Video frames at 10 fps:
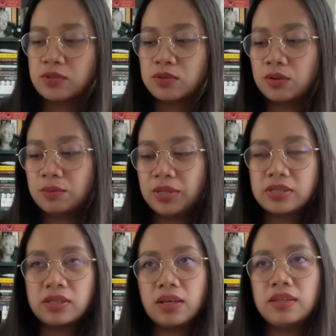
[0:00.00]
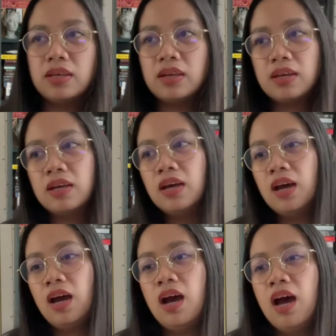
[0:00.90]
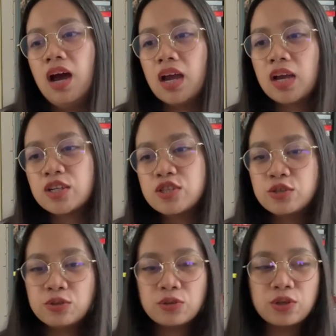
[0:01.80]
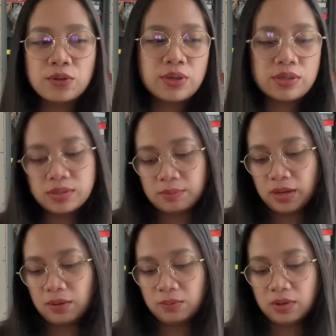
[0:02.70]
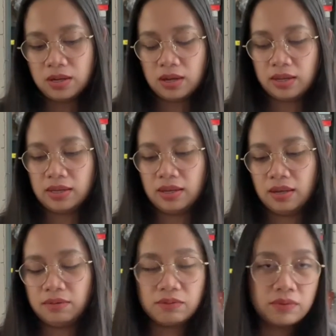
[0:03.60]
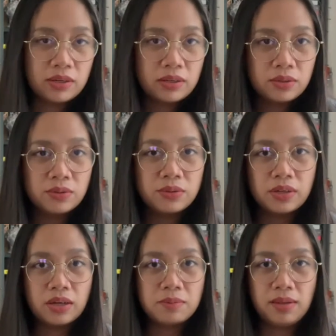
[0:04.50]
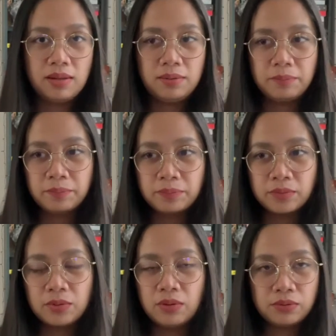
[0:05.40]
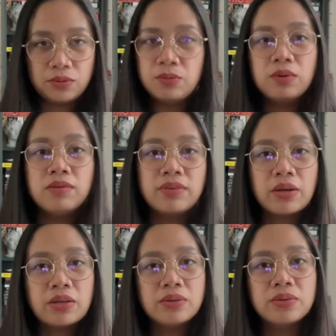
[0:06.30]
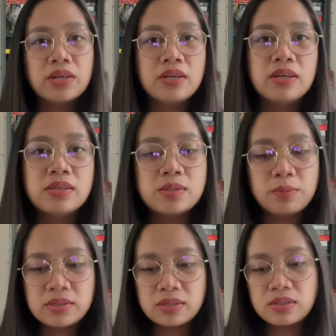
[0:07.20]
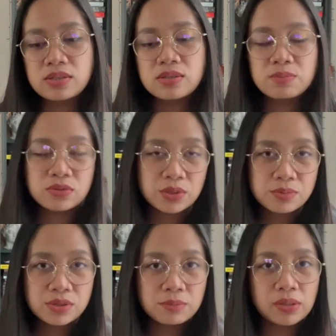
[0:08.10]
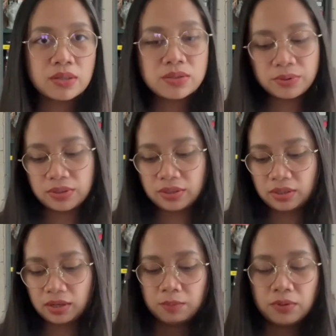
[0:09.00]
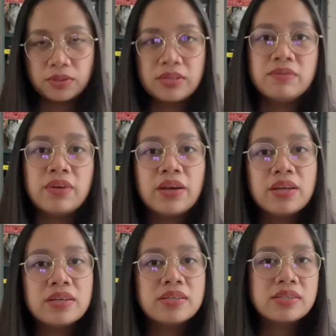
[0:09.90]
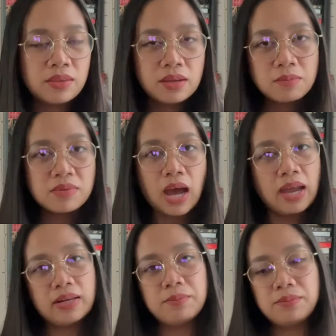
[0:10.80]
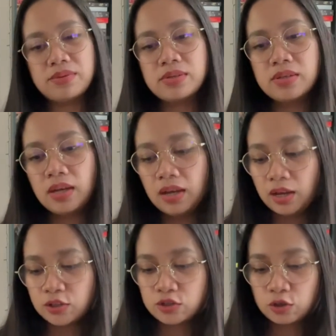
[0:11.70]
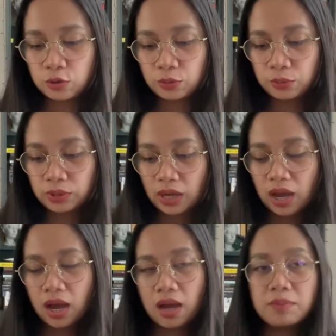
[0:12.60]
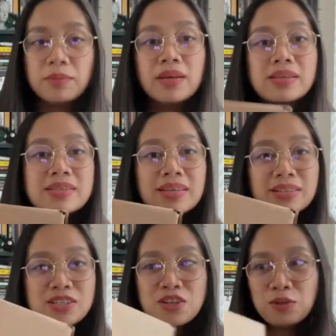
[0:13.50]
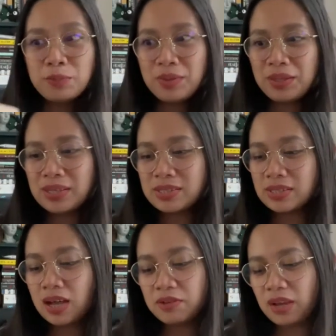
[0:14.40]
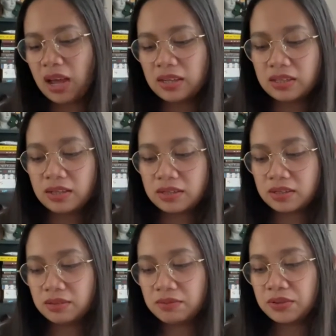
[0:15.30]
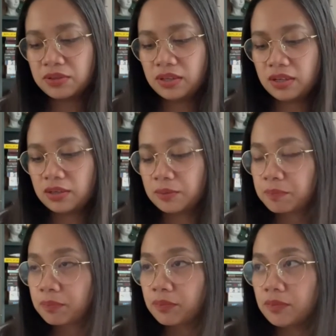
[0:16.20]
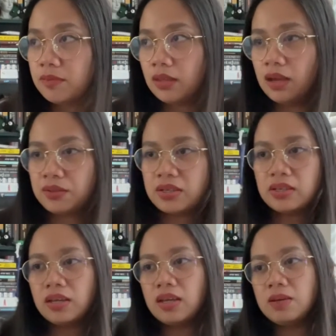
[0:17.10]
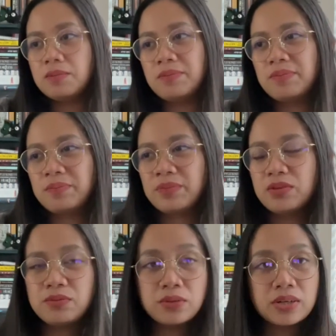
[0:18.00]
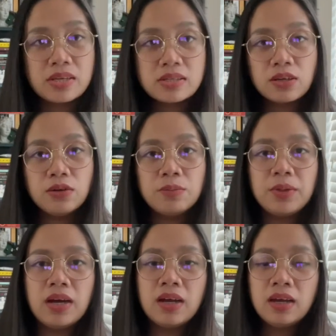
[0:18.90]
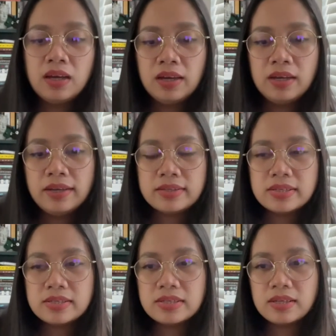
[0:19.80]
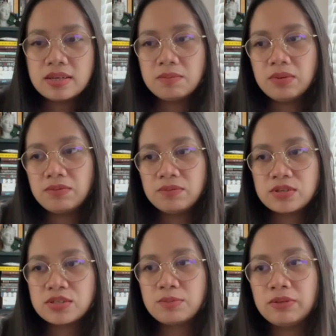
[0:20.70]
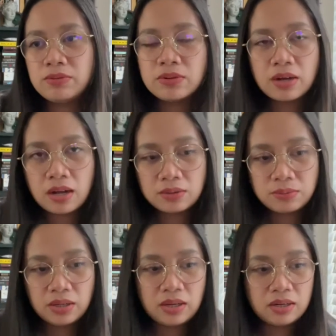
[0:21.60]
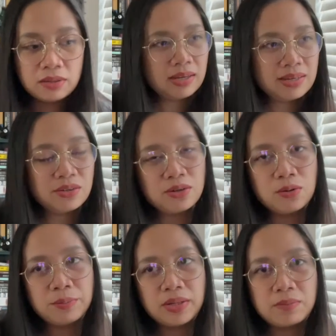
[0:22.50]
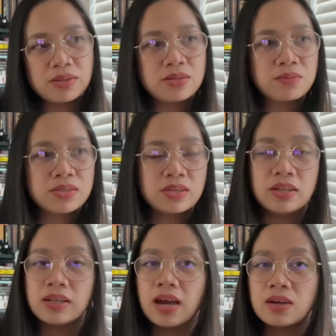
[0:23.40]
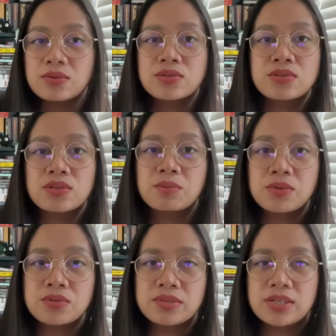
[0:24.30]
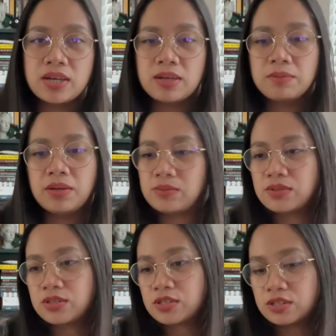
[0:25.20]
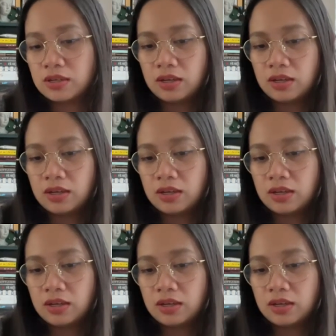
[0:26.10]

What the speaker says: So basically I think I got too curious about what I can get from Fairyloot. I mean, we all know what Fairyloot is. Basically it's a subscription box where you can get books and various themed items. So yeah, I'm excited to open this. I've had it delivered, like, I think it came 4 days ago, but since it came just before Halloween, I couldn't open it because I wasn't in the house most of the time. I was just,